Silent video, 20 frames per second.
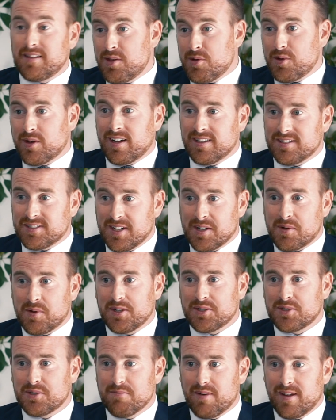you can answer that
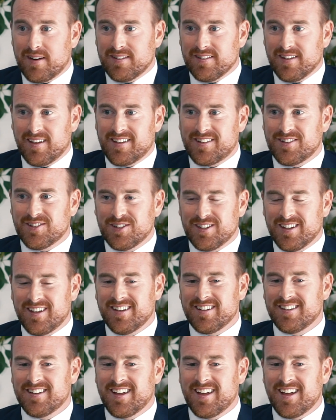question better than I could,
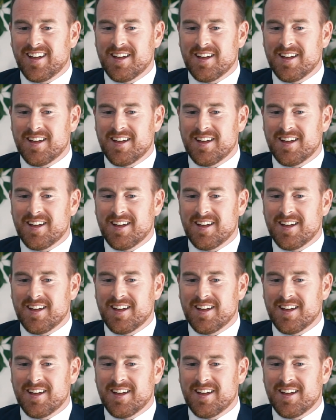Helen.